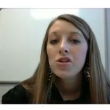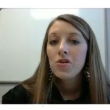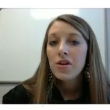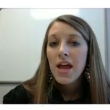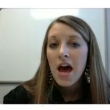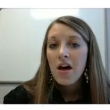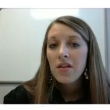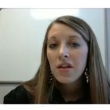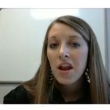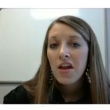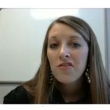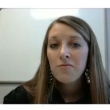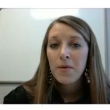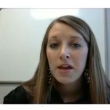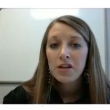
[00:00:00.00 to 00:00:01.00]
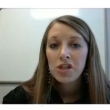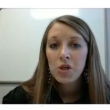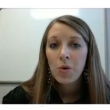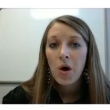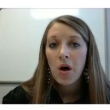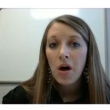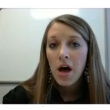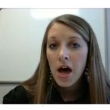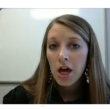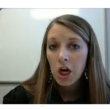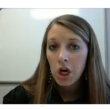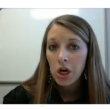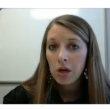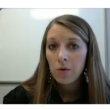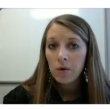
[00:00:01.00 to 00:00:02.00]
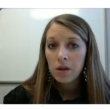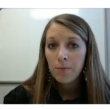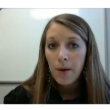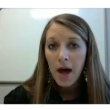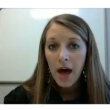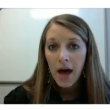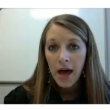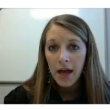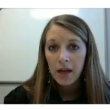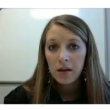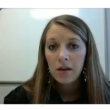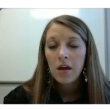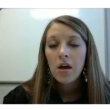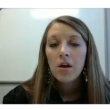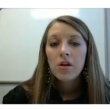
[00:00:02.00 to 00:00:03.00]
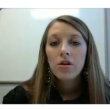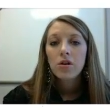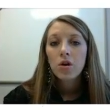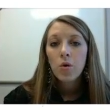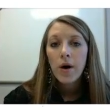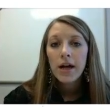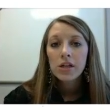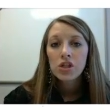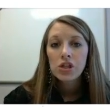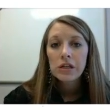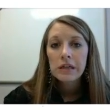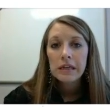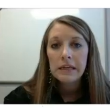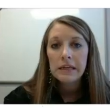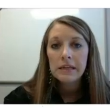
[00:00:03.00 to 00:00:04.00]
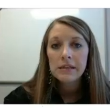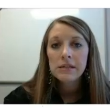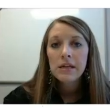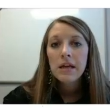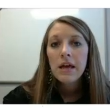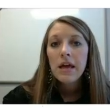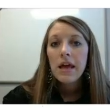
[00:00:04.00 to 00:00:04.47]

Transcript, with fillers: So now that I've made you all hungry with pie, your question is,